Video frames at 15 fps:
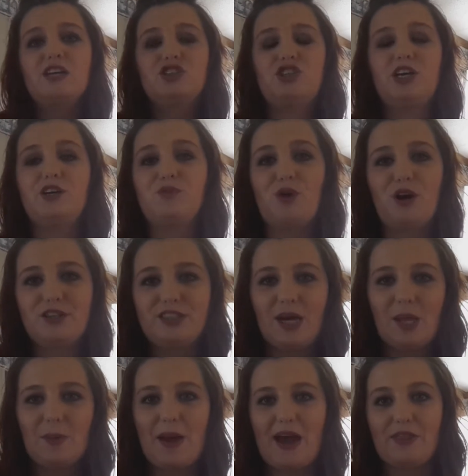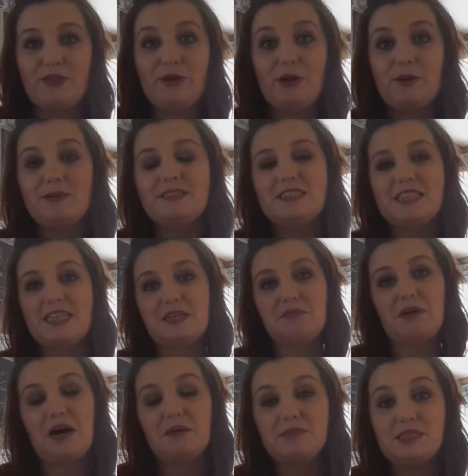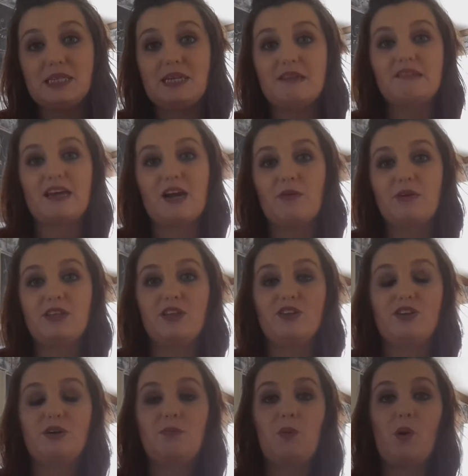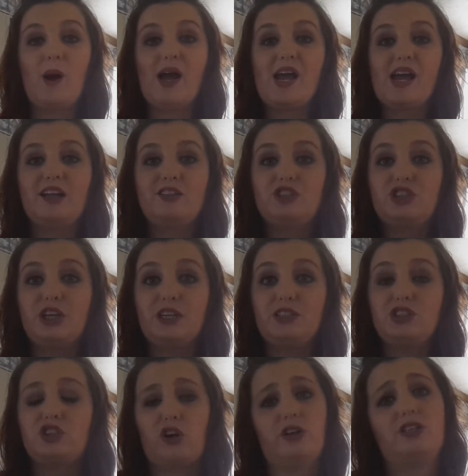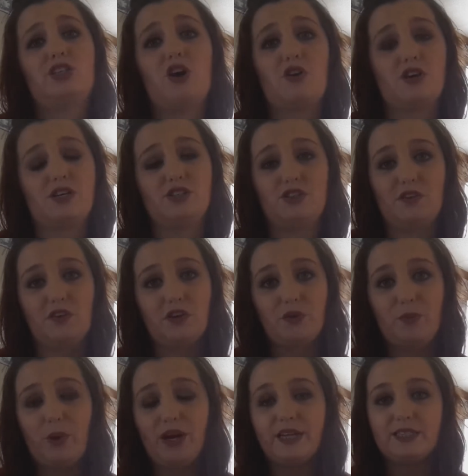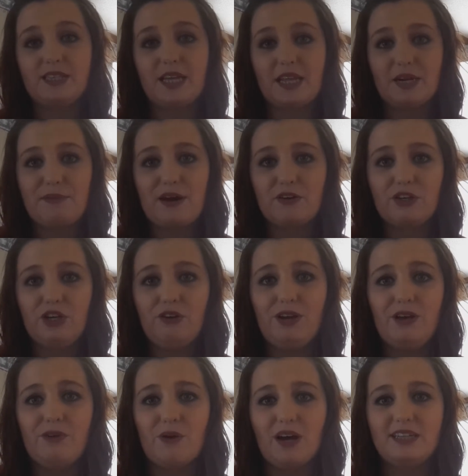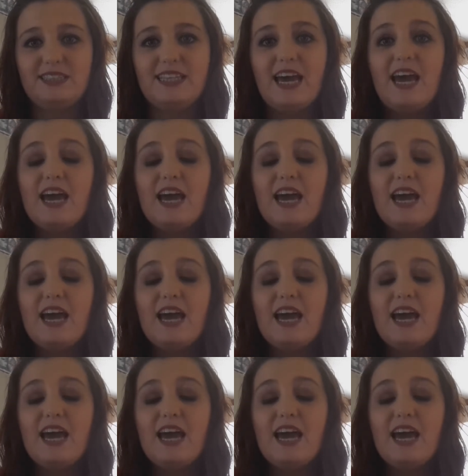she had walked out of the bathroom and seen the mom sitting there with the little boy, and she started talking to the little boy, telling him how cute he was.